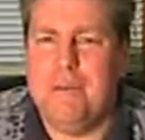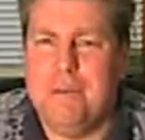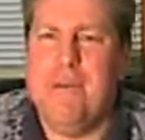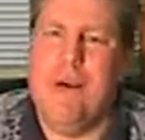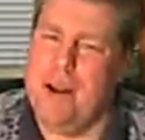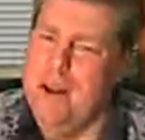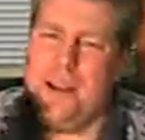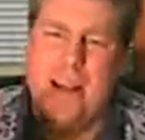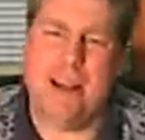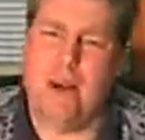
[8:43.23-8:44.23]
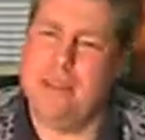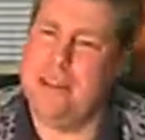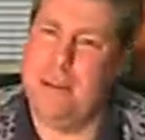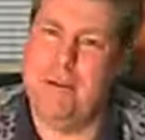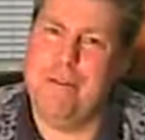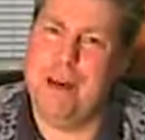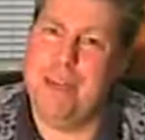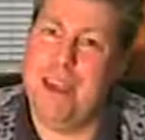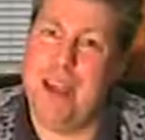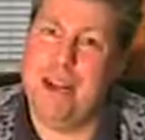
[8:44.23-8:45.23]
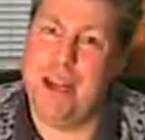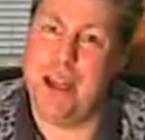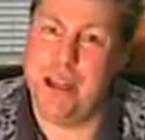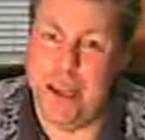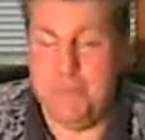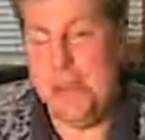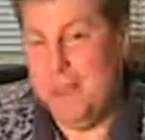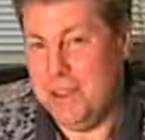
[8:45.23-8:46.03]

But meanwhile, go check out this iprovidethecash.com.